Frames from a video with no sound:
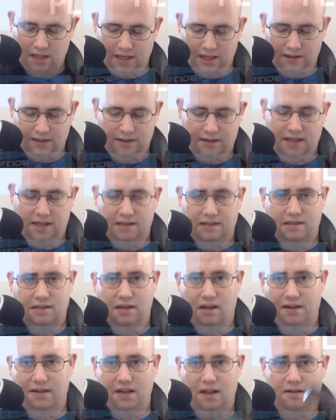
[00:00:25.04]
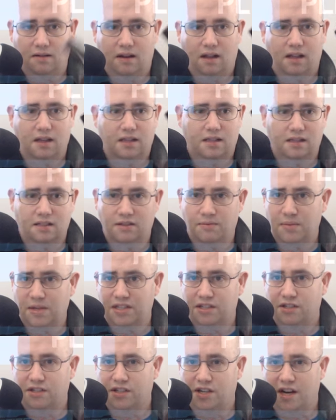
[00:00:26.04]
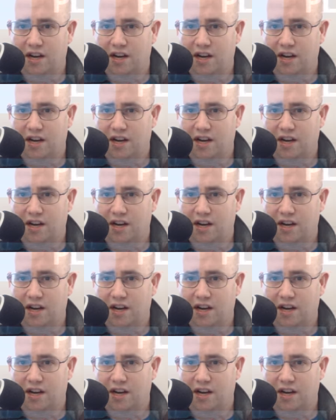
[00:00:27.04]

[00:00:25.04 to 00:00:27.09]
and this I don't like, it's a piece of